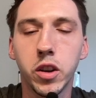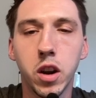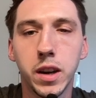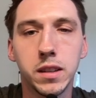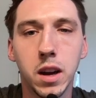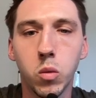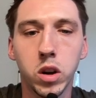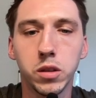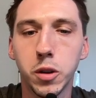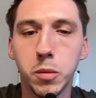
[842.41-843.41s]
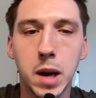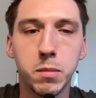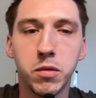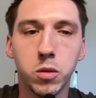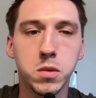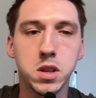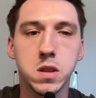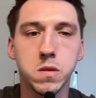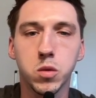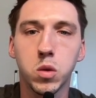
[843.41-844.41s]
could only take 1 or 2 bad
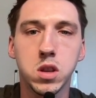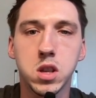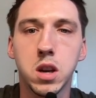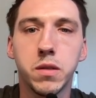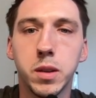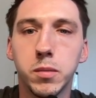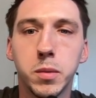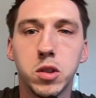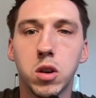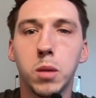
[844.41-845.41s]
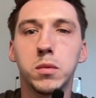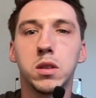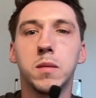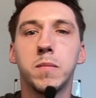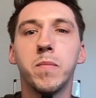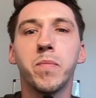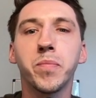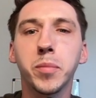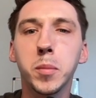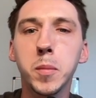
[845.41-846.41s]
performances from Kwanzaa for him to be dropped.
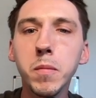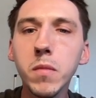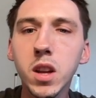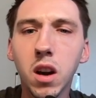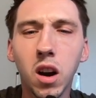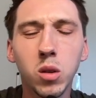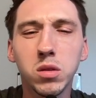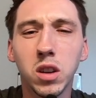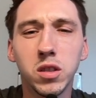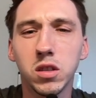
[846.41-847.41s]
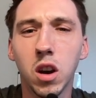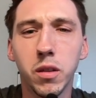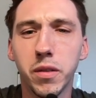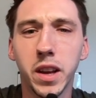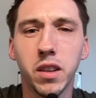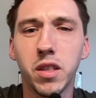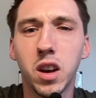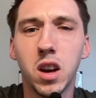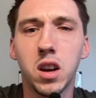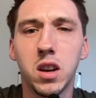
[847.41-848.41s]
I also just kind of think
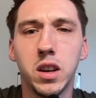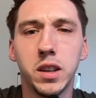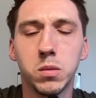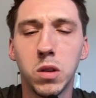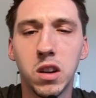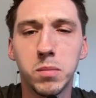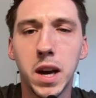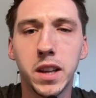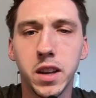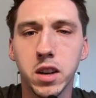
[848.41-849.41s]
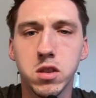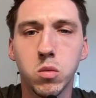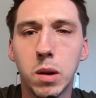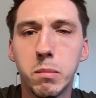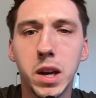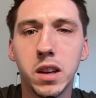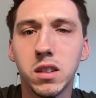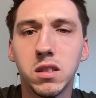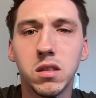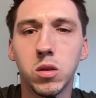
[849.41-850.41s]
that it's worth paying the extra 1
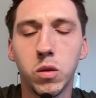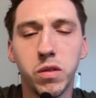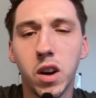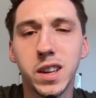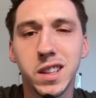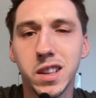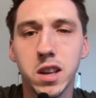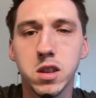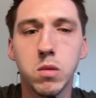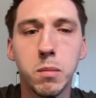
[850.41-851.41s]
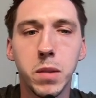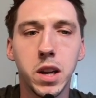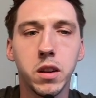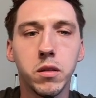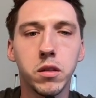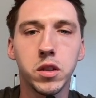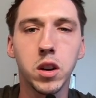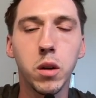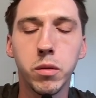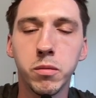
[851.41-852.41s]
million, or finding the extra 1 million to
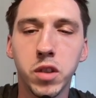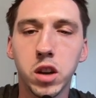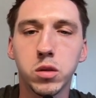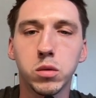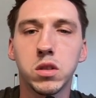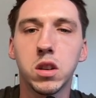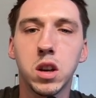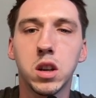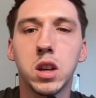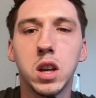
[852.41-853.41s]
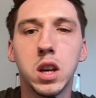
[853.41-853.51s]
go from Virgil to